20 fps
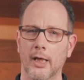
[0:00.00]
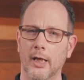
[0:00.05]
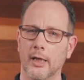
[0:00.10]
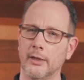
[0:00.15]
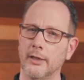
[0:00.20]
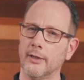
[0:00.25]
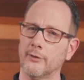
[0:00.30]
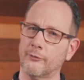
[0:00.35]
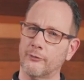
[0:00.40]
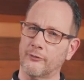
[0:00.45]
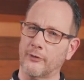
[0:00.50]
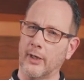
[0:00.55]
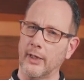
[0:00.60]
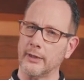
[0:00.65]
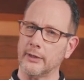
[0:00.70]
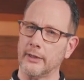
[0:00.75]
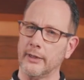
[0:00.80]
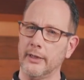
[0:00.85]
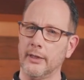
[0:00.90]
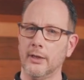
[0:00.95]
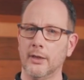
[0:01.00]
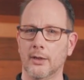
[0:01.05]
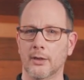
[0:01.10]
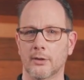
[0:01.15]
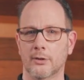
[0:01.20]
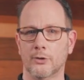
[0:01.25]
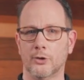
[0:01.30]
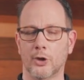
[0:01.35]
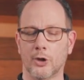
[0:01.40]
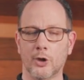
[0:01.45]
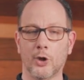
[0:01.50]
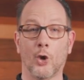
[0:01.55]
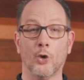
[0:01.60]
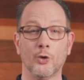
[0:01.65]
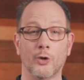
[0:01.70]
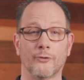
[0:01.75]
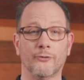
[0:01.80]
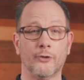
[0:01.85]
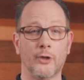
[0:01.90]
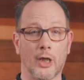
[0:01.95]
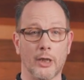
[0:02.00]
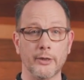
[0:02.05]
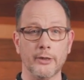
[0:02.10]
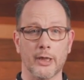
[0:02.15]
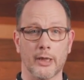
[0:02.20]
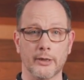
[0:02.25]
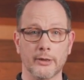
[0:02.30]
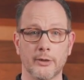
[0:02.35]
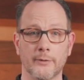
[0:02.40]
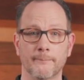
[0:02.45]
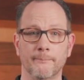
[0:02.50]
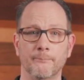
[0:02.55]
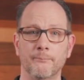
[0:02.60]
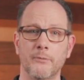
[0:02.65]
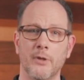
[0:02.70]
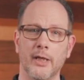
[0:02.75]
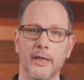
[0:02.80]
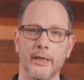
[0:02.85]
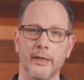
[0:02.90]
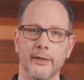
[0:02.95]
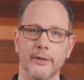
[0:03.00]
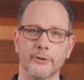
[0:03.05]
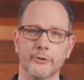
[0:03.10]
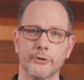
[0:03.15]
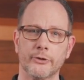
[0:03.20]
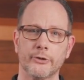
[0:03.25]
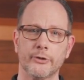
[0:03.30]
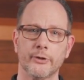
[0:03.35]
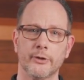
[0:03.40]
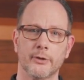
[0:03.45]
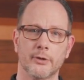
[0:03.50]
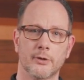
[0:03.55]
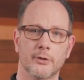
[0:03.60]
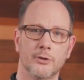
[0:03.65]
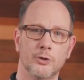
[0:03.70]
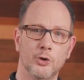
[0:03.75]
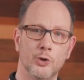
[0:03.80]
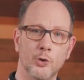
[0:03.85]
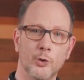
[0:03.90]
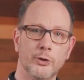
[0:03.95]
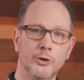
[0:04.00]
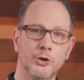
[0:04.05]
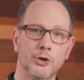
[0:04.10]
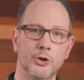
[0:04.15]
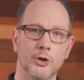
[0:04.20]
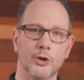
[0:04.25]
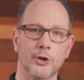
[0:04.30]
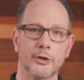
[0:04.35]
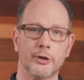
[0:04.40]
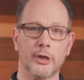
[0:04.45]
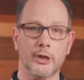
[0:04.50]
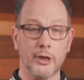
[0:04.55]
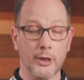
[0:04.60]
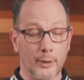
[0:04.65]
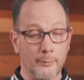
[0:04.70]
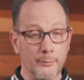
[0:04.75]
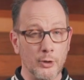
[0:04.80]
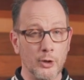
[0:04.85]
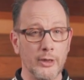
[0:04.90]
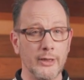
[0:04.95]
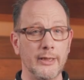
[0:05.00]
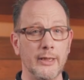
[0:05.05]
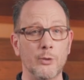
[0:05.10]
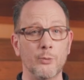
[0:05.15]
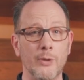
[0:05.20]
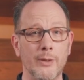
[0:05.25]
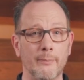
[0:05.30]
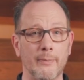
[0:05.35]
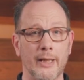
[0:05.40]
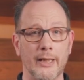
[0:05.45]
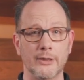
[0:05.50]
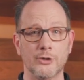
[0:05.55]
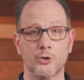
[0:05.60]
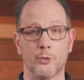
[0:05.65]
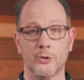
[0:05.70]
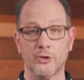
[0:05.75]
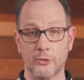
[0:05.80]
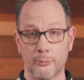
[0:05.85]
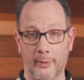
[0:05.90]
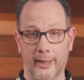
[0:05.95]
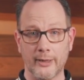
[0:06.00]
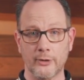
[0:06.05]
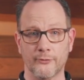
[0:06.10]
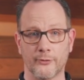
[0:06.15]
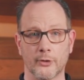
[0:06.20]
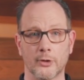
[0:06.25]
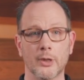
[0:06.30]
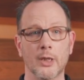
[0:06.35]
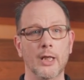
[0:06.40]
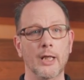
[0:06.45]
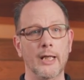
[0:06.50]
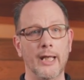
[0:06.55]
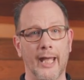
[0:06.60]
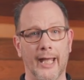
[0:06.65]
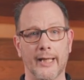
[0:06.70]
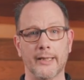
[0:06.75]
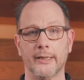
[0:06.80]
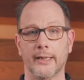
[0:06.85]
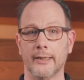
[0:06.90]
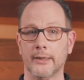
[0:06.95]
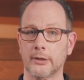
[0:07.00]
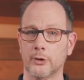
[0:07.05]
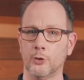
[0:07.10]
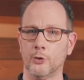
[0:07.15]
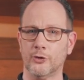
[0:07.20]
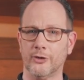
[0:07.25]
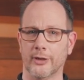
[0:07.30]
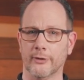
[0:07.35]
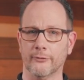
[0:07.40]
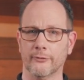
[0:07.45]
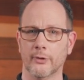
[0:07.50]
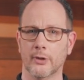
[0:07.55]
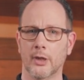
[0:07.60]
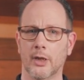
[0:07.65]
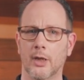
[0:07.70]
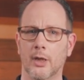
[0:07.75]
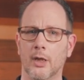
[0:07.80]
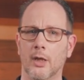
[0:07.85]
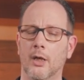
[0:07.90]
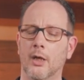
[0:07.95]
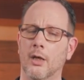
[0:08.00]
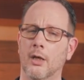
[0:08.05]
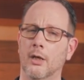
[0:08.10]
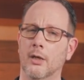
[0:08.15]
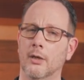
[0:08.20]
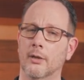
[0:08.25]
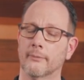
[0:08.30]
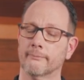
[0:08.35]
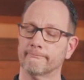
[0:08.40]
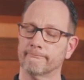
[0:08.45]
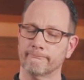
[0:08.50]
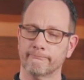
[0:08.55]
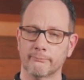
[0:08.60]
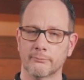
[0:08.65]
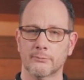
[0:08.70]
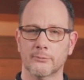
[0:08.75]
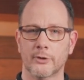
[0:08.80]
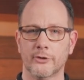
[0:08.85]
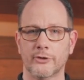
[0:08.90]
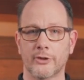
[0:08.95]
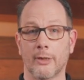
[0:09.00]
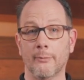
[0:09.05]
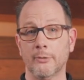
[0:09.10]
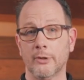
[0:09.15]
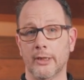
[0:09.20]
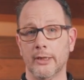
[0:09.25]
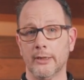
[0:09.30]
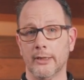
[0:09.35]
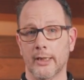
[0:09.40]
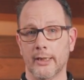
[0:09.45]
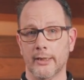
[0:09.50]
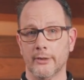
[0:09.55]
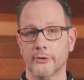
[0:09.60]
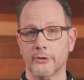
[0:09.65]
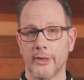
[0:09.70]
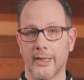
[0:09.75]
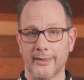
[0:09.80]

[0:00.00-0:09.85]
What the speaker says: And then finally, the code of conduct is to ensure the community remains respectful and inclusive, something that is